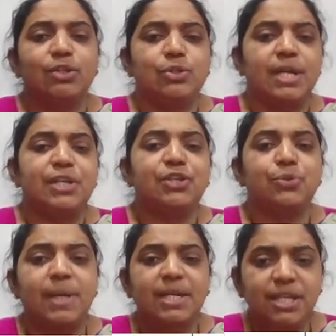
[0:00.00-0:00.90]
date
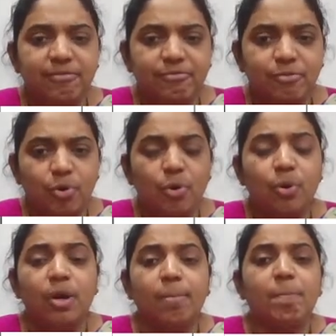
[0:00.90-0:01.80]
24,
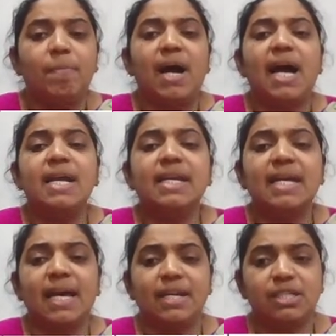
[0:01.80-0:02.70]
by
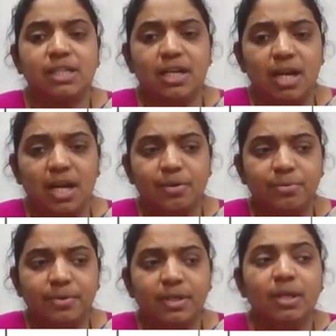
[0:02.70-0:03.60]
carriage
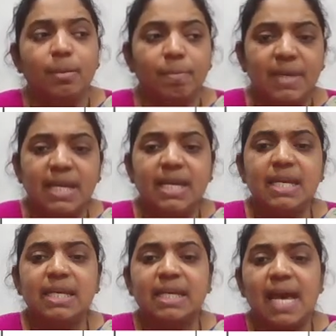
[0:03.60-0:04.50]
account,
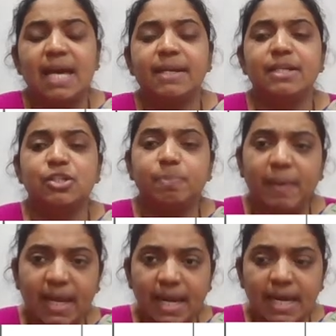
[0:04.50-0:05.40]
being carriage
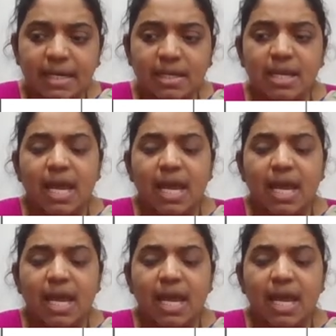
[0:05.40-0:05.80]
paid.